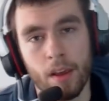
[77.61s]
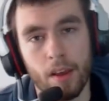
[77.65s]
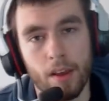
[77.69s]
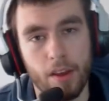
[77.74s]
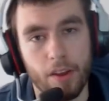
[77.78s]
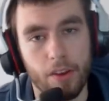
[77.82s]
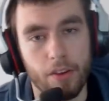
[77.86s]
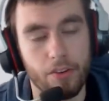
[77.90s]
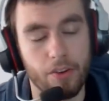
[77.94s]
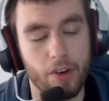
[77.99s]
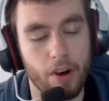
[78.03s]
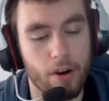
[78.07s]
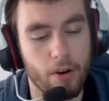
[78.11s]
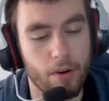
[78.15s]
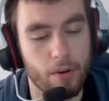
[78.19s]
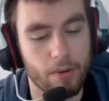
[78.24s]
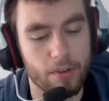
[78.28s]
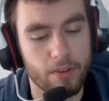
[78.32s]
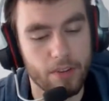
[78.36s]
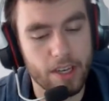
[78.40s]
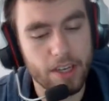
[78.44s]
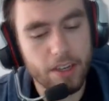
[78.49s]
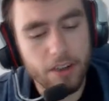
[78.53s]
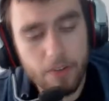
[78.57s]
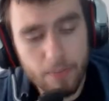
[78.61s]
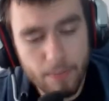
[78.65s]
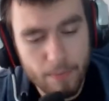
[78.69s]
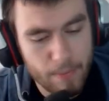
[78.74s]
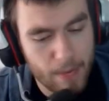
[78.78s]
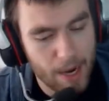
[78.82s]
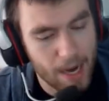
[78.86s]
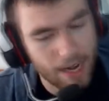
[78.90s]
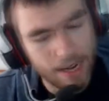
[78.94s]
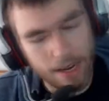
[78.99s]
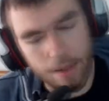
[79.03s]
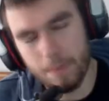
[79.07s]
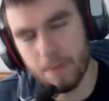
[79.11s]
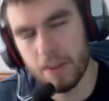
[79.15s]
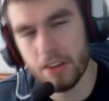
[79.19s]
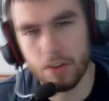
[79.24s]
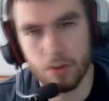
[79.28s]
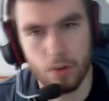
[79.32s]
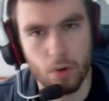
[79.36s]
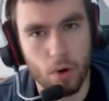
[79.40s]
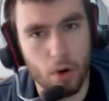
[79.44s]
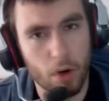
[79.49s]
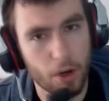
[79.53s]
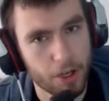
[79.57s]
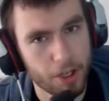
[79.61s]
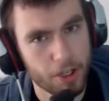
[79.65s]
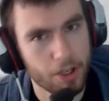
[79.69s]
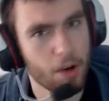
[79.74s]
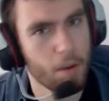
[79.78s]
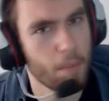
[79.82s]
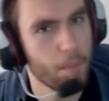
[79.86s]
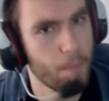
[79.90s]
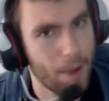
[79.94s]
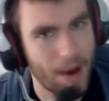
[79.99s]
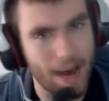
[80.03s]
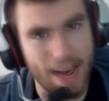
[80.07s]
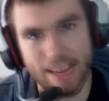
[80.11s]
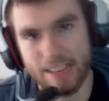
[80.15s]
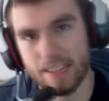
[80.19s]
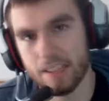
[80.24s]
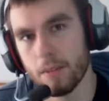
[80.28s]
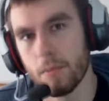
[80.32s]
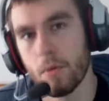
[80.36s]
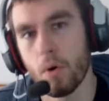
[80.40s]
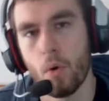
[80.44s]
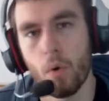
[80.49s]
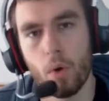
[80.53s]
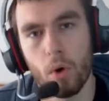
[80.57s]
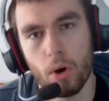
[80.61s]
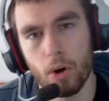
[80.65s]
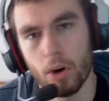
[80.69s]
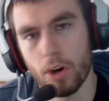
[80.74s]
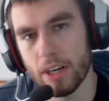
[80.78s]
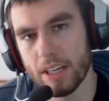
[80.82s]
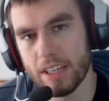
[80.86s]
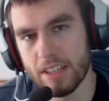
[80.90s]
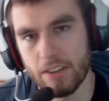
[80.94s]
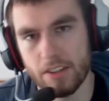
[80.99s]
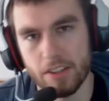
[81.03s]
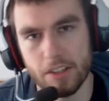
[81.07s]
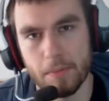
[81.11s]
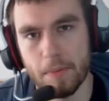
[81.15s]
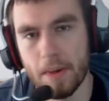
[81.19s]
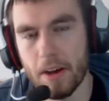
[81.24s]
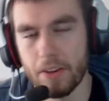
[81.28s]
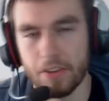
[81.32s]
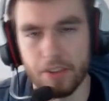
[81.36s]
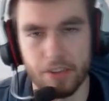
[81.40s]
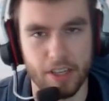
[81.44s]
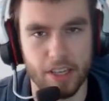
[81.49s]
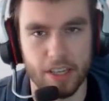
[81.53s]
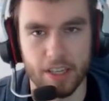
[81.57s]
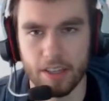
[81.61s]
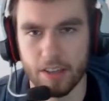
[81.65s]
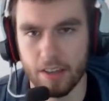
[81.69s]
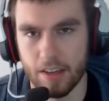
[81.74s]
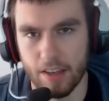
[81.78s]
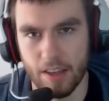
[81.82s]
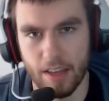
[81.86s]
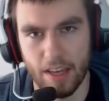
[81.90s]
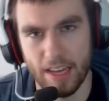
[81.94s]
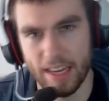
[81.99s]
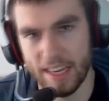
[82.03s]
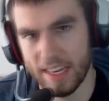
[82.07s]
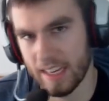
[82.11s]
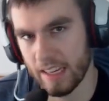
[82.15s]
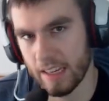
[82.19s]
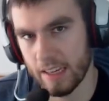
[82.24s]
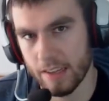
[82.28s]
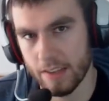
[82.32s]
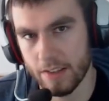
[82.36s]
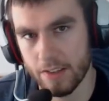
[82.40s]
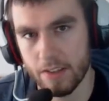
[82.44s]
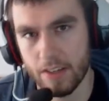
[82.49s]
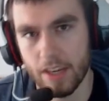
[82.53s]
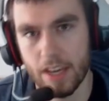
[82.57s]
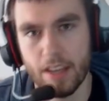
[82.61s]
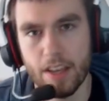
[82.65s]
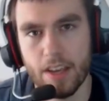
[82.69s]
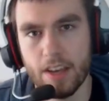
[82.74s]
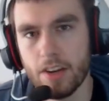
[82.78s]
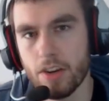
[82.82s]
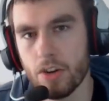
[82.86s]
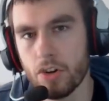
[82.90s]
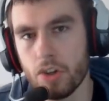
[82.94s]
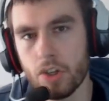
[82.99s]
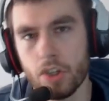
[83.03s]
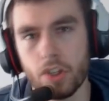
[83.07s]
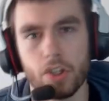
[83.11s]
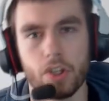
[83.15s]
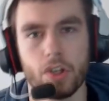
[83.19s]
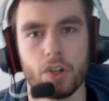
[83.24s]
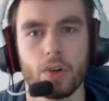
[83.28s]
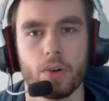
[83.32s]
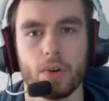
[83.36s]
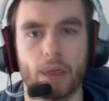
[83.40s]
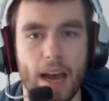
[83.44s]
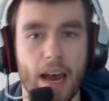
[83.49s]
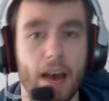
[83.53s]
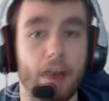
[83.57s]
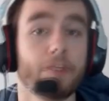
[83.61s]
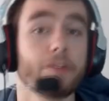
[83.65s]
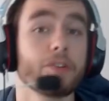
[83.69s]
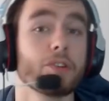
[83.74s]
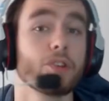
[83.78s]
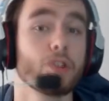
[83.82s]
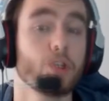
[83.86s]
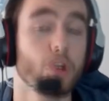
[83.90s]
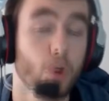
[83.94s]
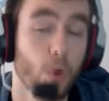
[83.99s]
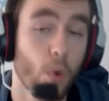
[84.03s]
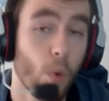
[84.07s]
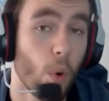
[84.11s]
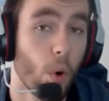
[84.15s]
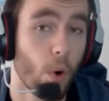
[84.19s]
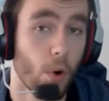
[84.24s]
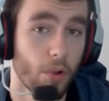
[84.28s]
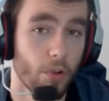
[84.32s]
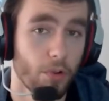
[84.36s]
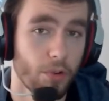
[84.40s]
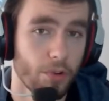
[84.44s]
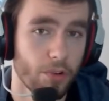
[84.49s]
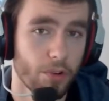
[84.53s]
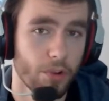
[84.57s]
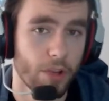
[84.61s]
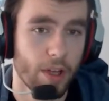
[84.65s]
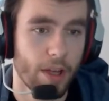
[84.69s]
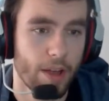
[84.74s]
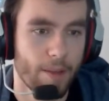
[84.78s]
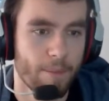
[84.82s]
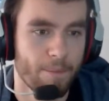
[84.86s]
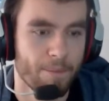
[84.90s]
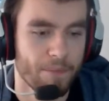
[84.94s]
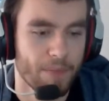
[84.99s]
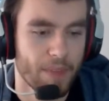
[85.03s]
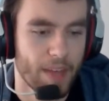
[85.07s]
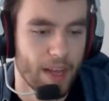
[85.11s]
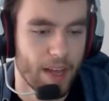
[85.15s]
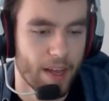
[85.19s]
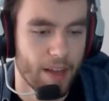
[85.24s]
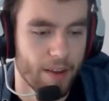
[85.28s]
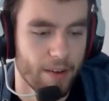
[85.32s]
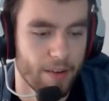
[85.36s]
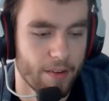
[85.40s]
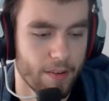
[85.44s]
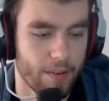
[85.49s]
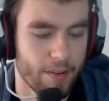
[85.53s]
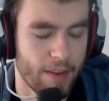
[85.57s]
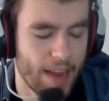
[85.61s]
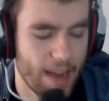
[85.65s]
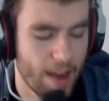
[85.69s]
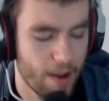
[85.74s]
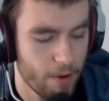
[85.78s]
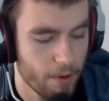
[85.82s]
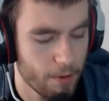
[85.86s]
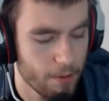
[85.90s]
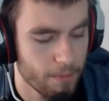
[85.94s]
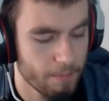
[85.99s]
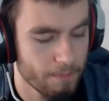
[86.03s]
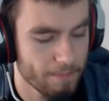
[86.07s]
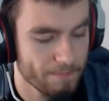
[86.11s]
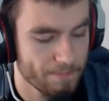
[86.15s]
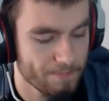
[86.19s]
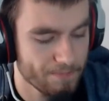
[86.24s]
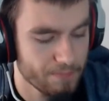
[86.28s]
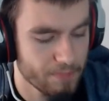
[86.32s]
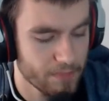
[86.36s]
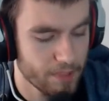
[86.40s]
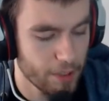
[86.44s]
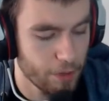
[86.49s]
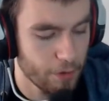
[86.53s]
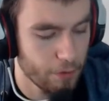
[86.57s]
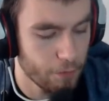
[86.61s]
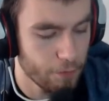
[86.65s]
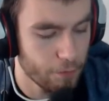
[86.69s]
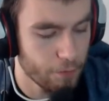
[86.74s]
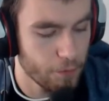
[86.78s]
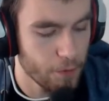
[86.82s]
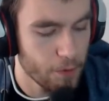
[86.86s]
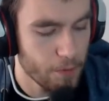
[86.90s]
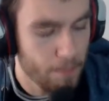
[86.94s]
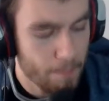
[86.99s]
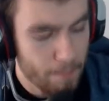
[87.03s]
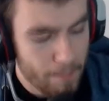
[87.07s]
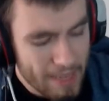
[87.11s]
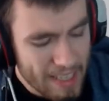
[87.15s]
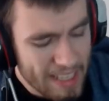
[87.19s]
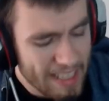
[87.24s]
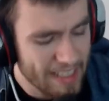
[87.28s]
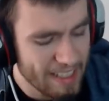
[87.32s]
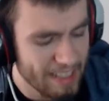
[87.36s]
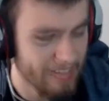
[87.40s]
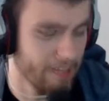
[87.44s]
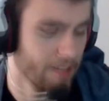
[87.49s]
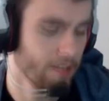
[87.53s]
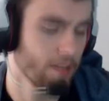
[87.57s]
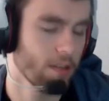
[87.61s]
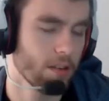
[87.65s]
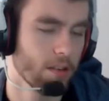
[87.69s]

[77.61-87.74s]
So then you mine up this ore, you go buy some ore and you smelt it into the ingots, and then you just craft tools. Now, for me,